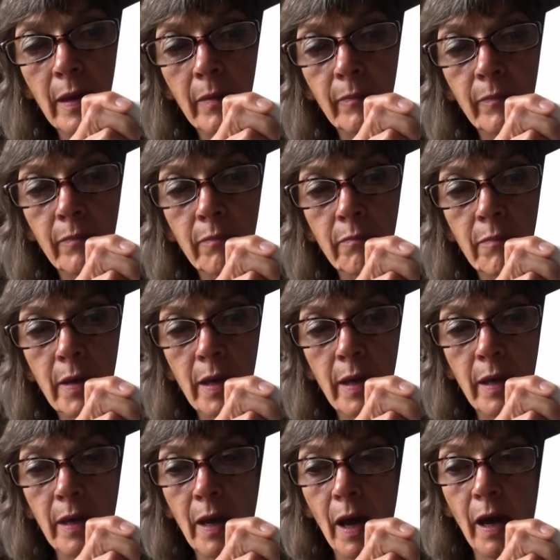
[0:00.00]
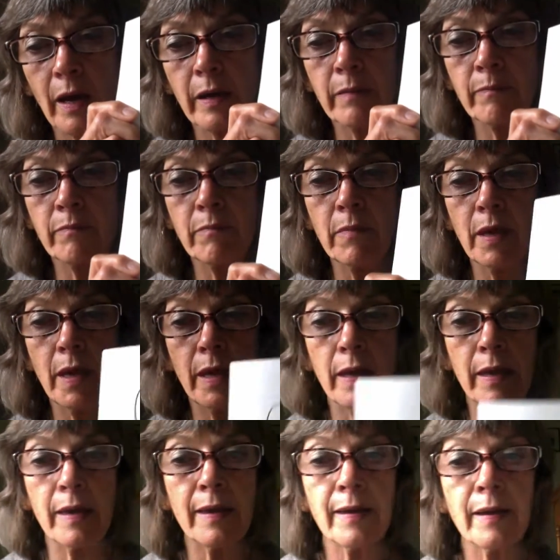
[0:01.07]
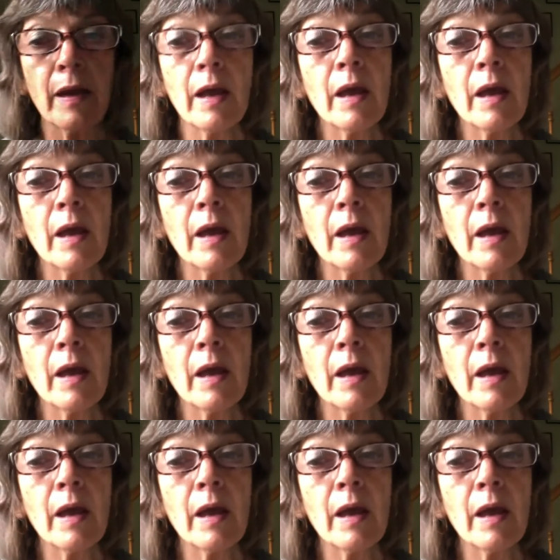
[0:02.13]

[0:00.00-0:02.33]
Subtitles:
May. I may